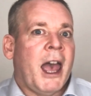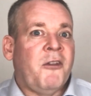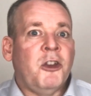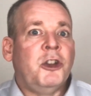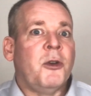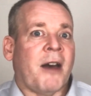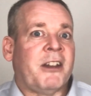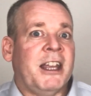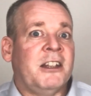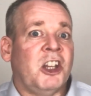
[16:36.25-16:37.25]
If you do have
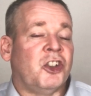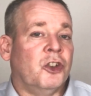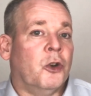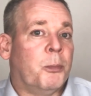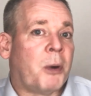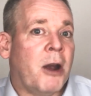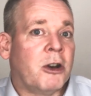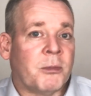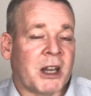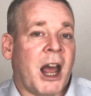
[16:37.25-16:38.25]
any additional
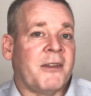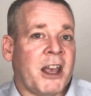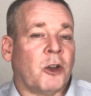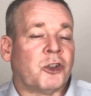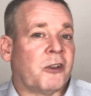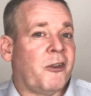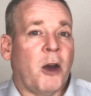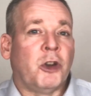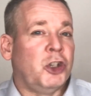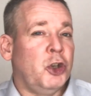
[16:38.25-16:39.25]
programs like the Ultra
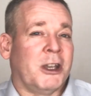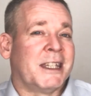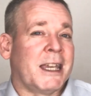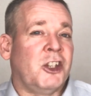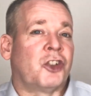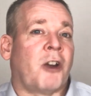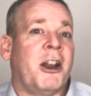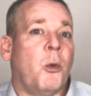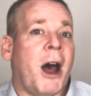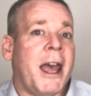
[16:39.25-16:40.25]
Focus, you can see straight
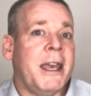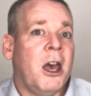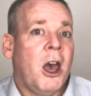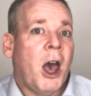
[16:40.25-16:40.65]
away